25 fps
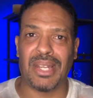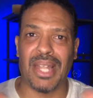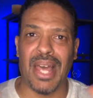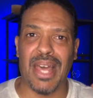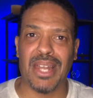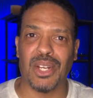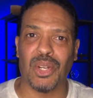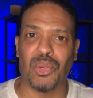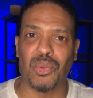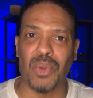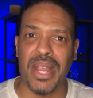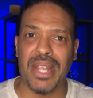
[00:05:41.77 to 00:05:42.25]
a
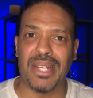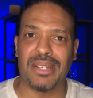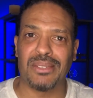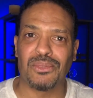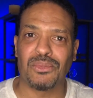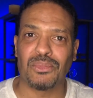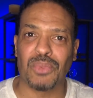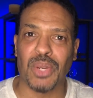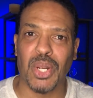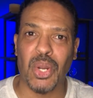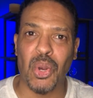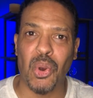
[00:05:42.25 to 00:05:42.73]
lot of great
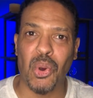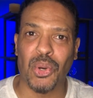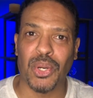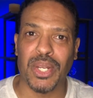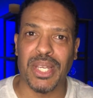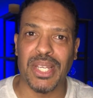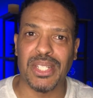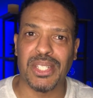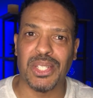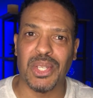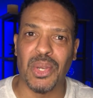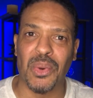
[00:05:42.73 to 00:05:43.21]

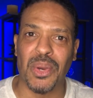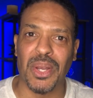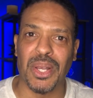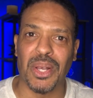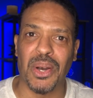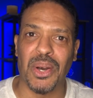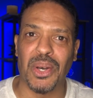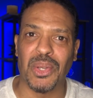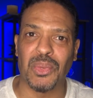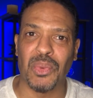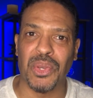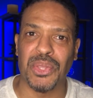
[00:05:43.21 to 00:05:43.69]
recordings going
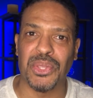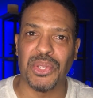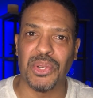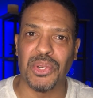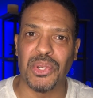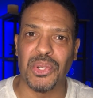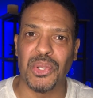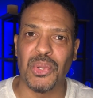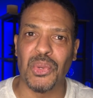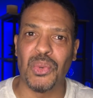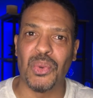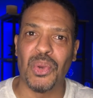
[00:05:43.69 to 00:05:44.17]
on with your
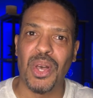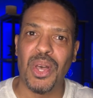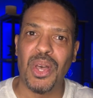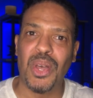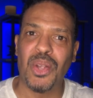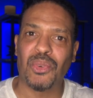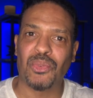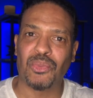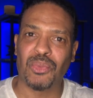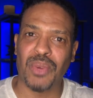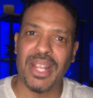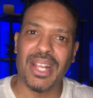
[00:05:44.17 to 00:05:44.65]
new
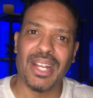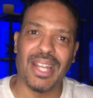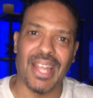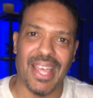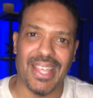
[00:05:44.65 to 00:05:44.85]
ring